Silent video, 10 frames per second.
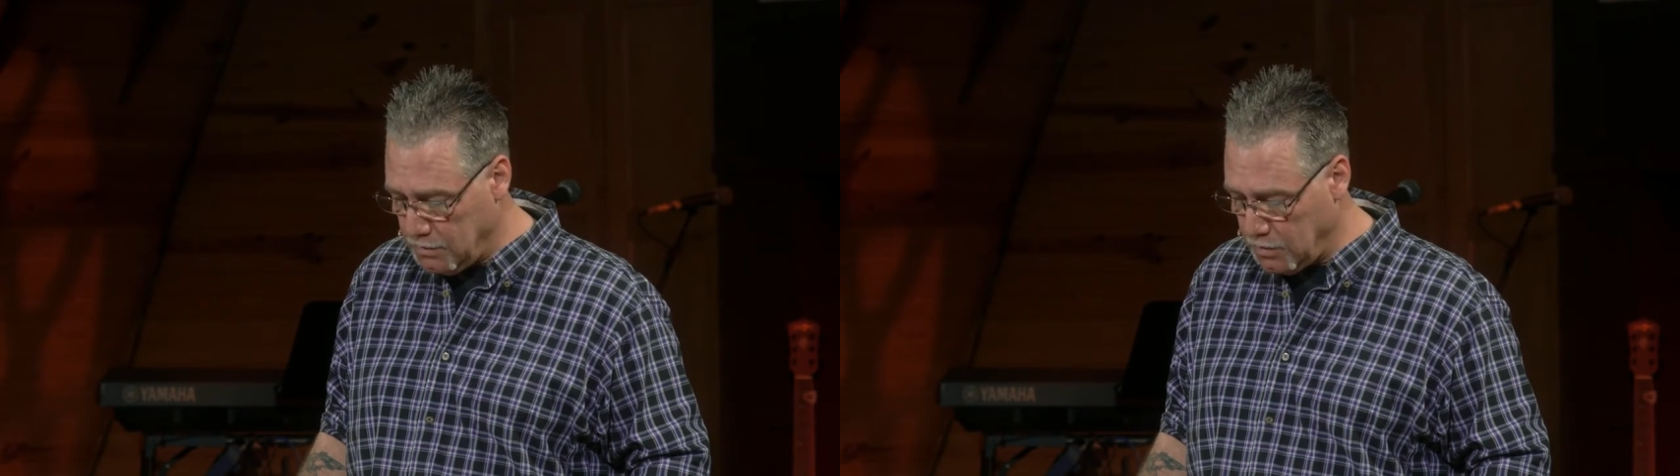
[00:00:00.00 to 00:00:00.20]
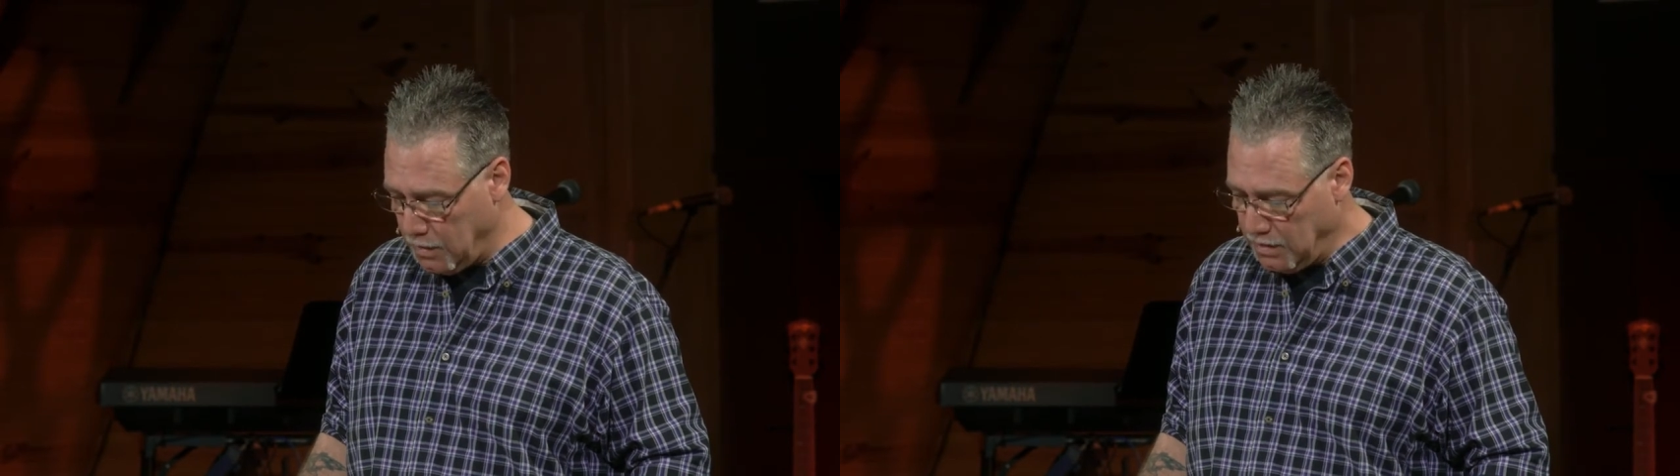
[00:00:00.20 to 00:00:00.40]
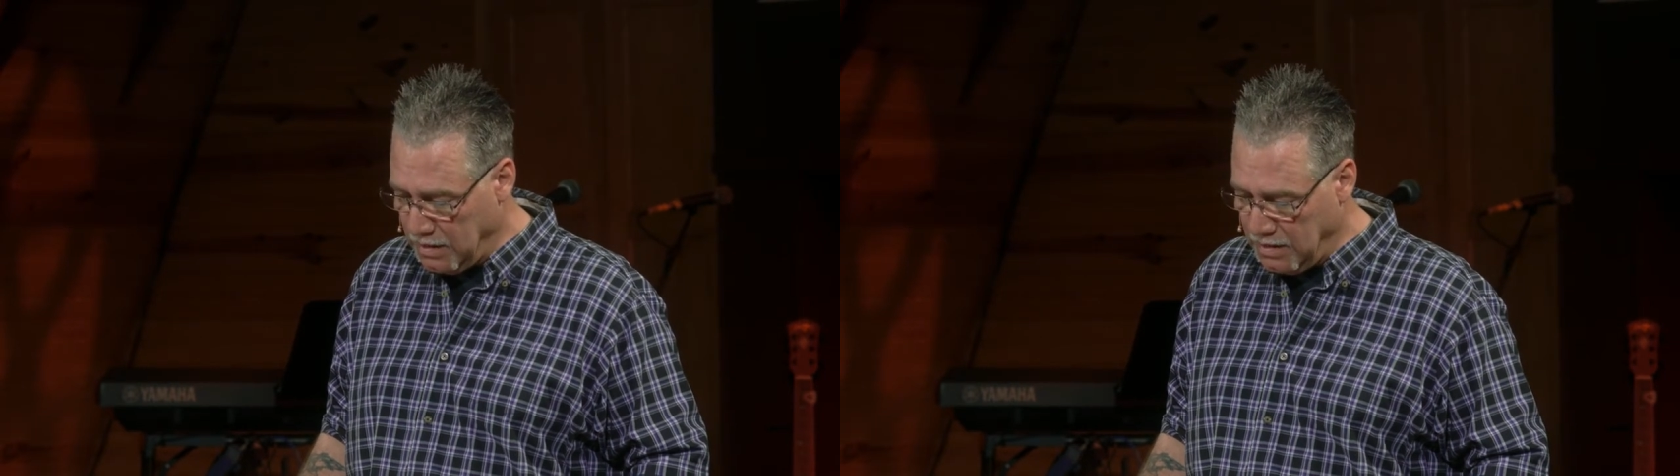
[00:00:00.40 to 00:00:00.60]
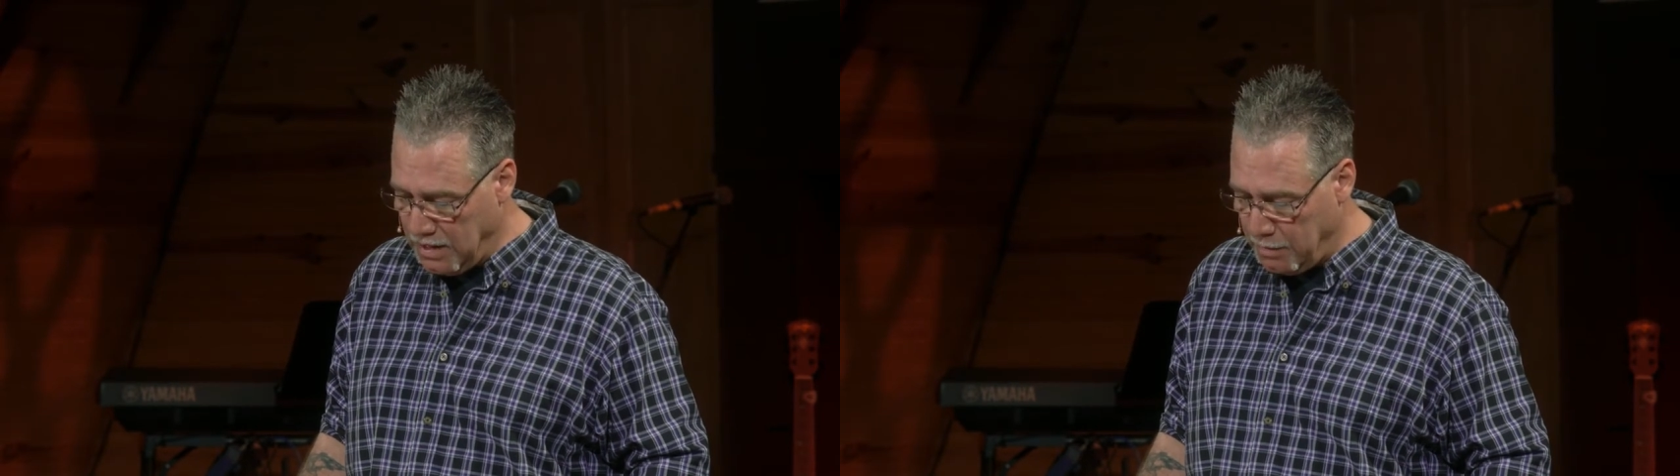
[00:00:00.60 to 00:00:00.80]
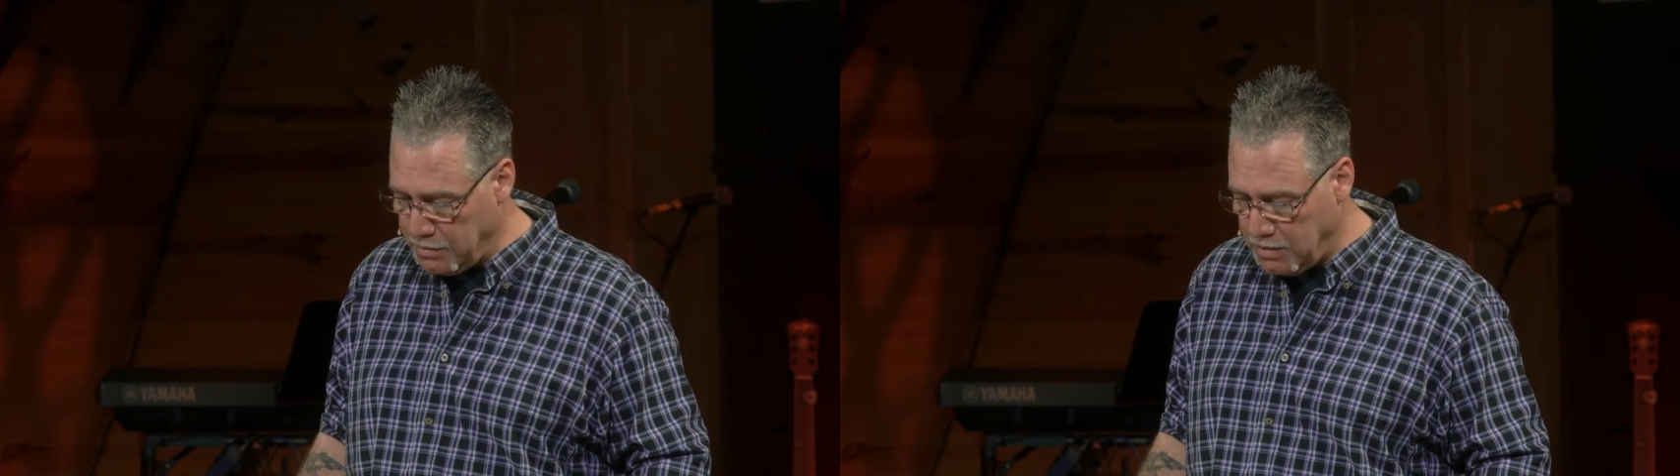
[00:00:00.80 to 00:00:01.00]
So anything that
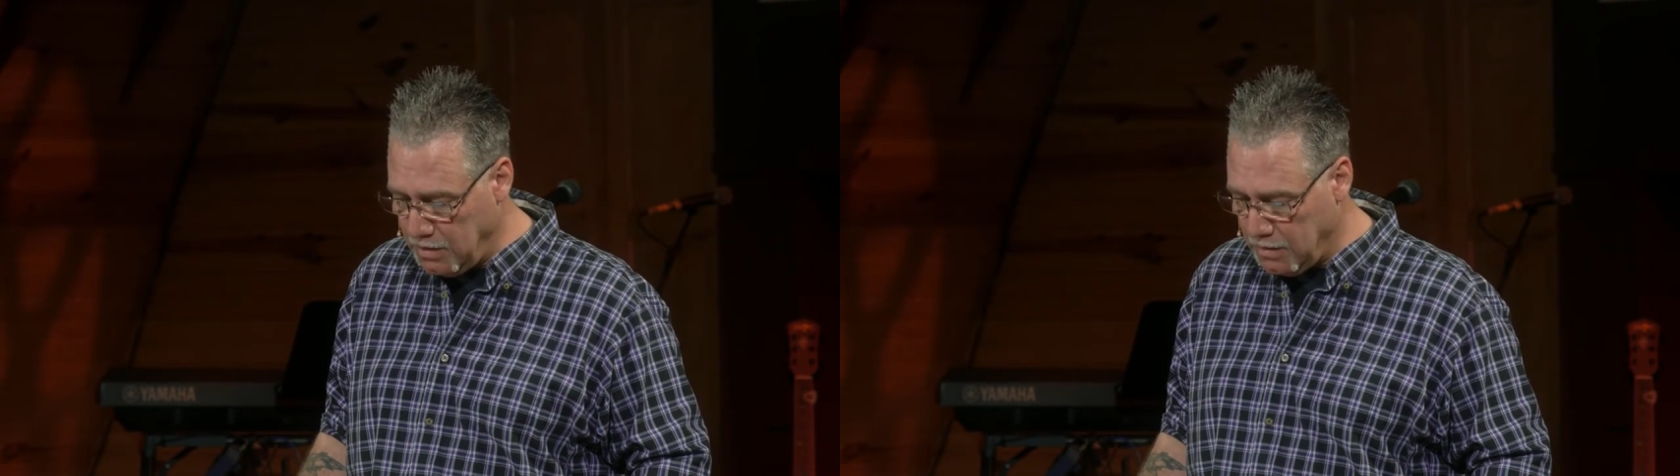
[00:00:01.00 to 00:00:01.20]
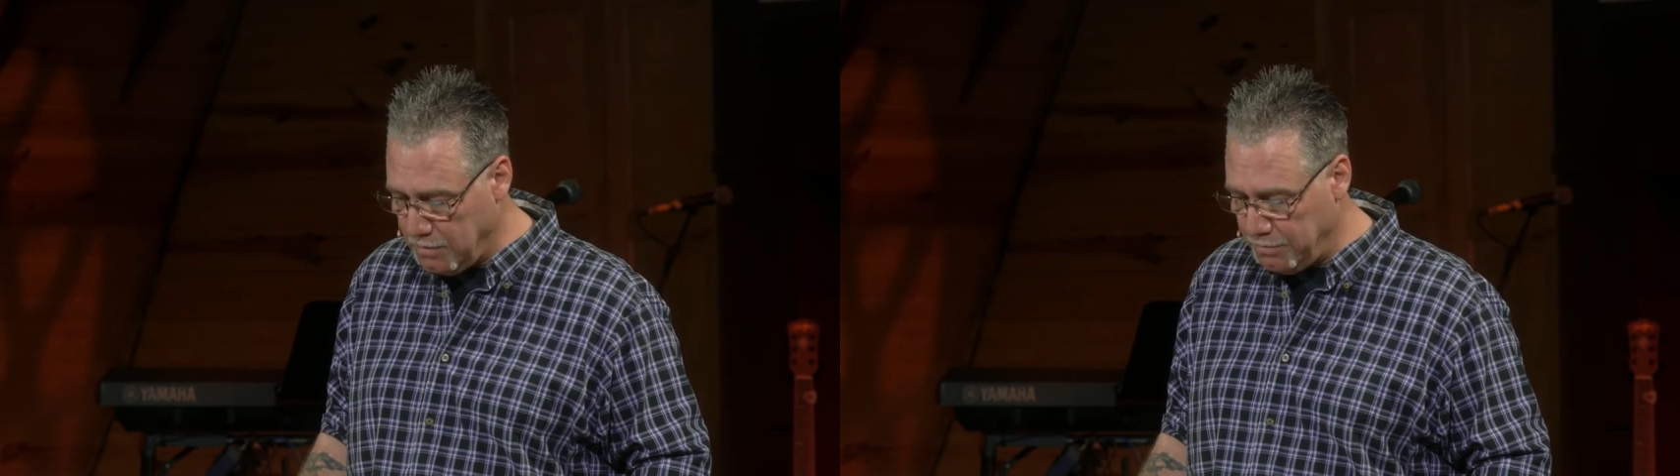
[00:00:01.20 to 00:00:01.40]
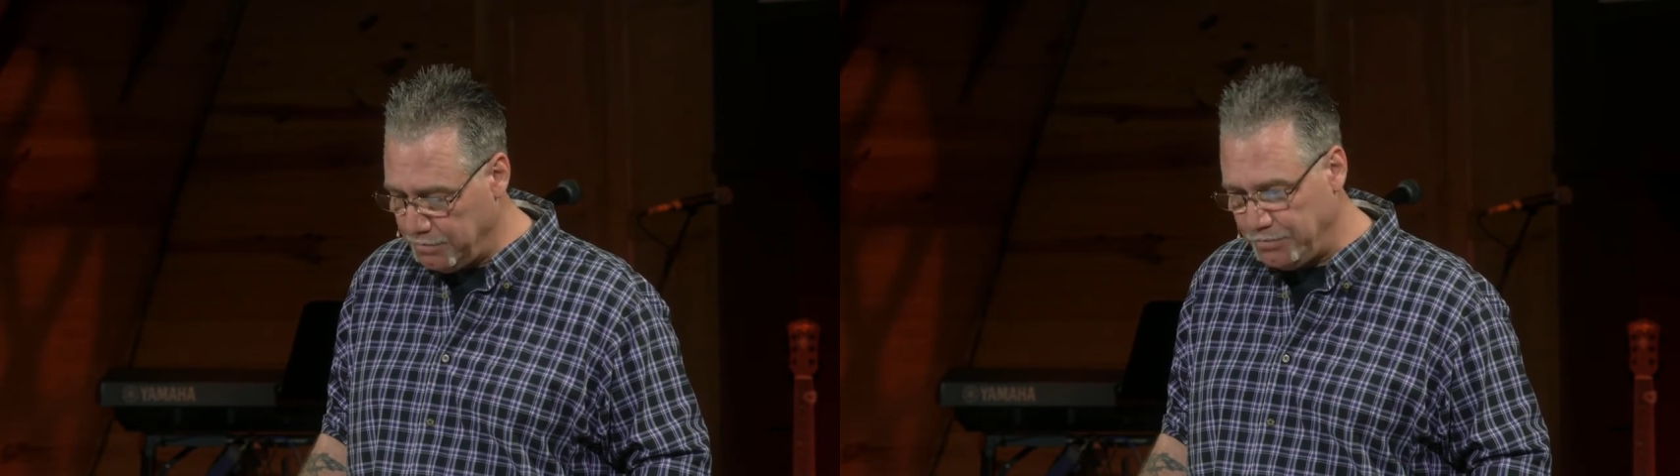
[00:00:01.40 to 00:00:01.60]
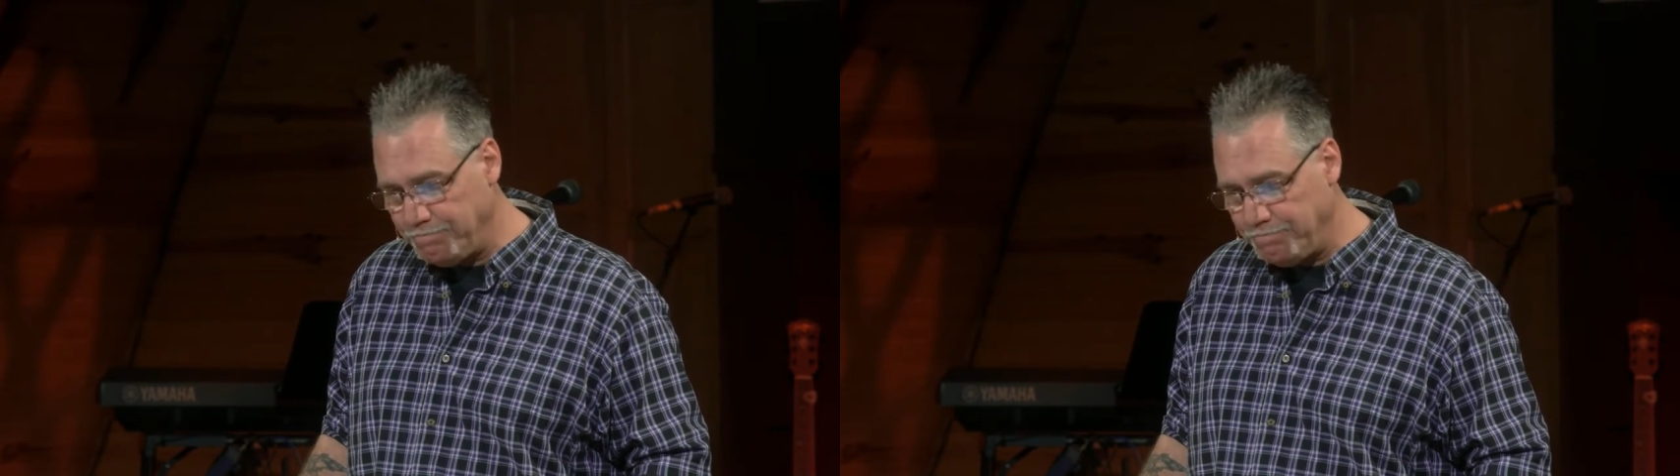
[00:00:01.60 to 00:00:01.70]
happens here,